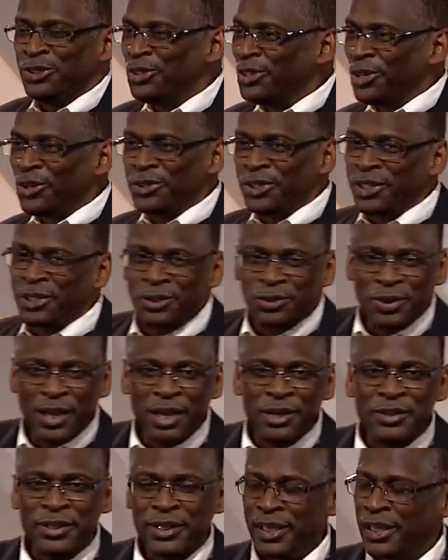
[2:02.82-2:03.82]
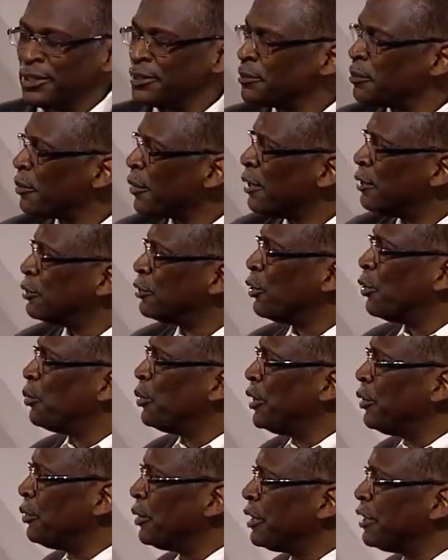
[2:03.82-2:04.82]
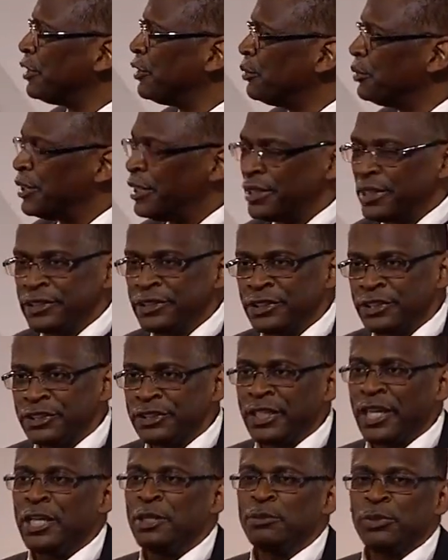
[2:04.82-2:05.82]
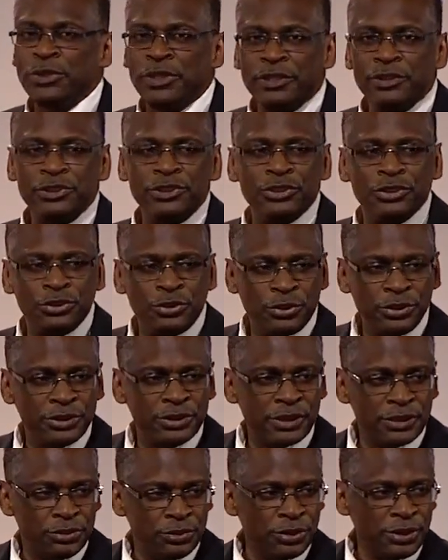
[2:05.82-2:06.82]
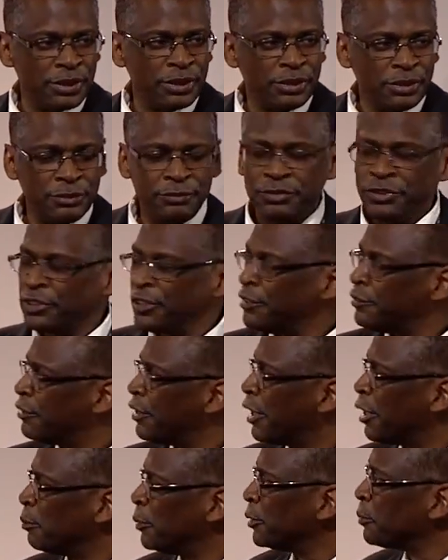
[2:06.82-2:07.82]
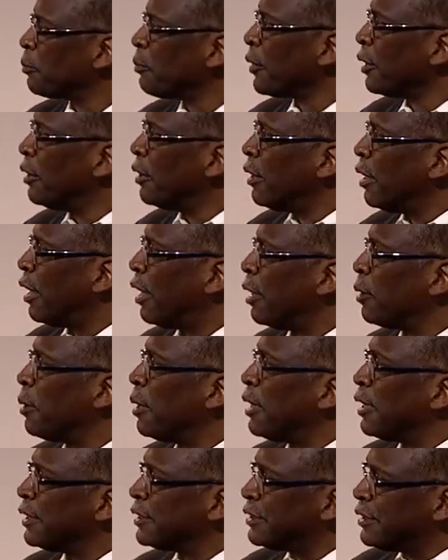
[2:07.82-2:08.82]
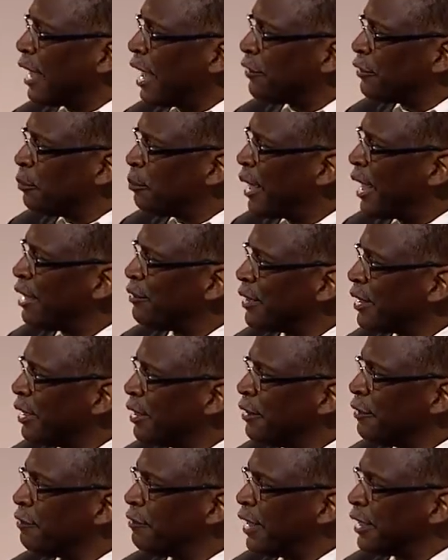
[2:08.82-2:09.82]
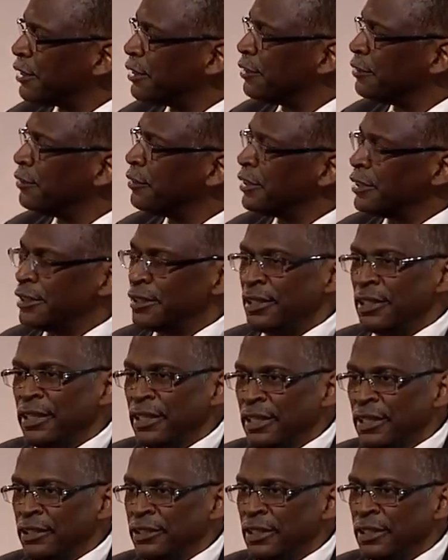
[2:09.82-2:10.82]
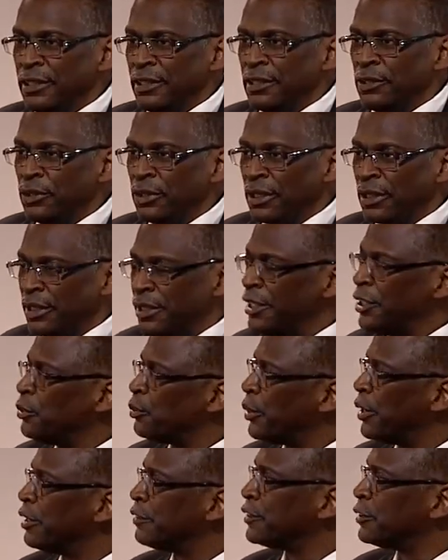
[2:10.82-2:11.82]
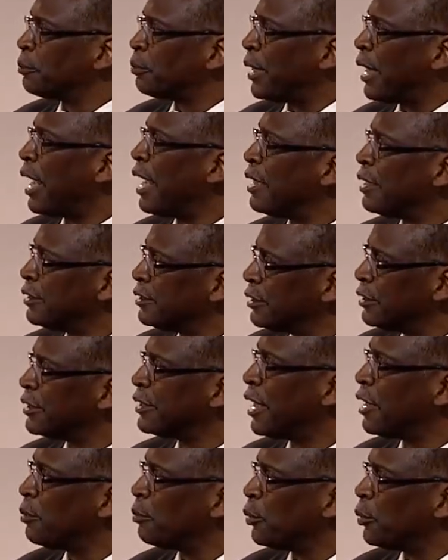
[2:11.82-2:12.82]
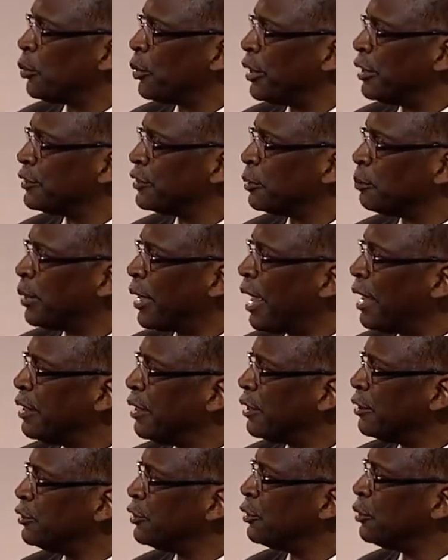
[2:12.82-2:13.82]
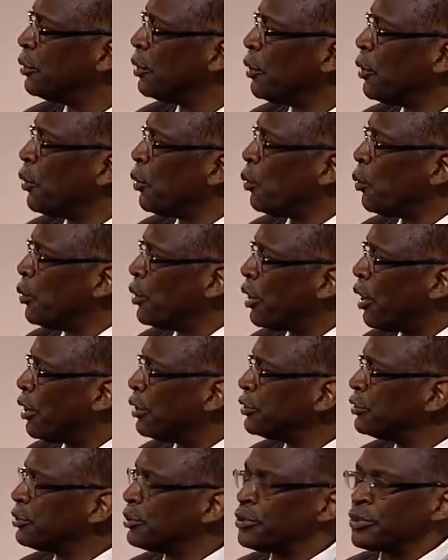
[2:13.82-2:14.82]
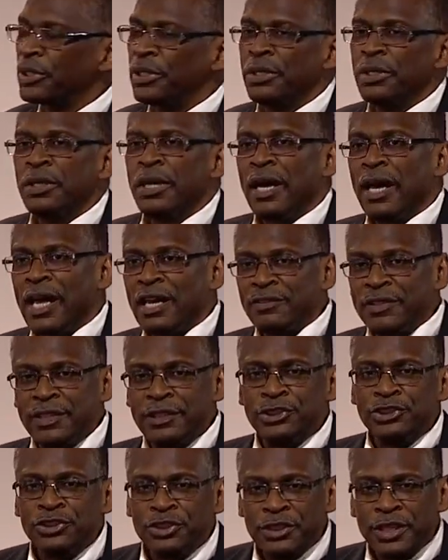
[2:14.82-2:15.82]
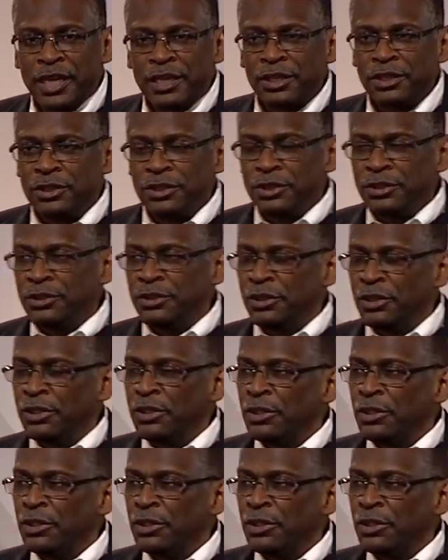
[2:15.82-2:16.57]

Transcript: you don't get around that. So we really do need a sustainable energy source that's really good for the environment. Uh, aside from having an effective, clean way of supplying and sustainable way of supplying energy, we also have an engine that could